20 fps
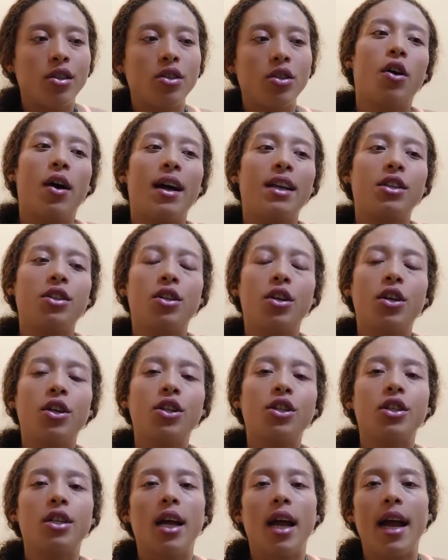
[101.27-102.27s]
So I
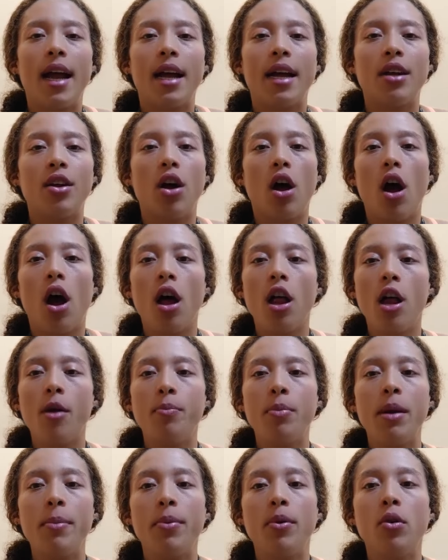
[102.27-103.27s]
searched, and
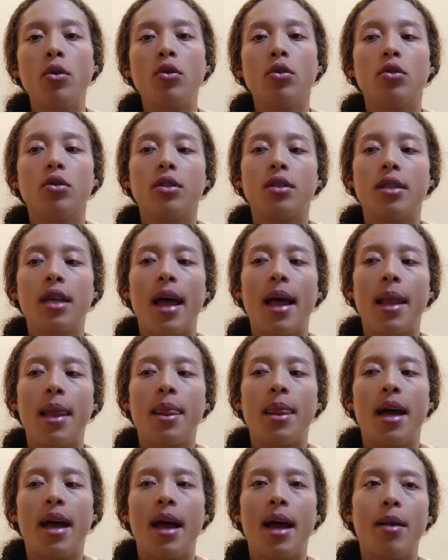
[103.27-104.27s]
other people said
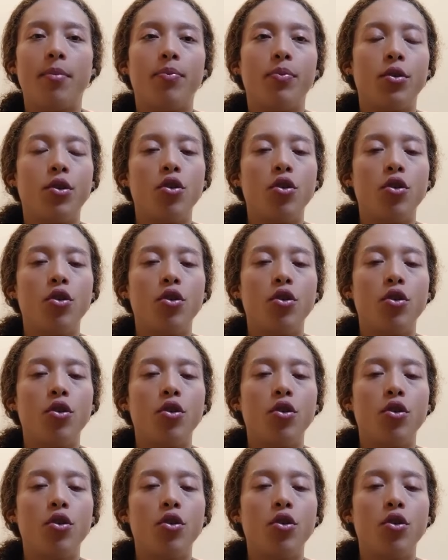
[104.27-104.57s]
that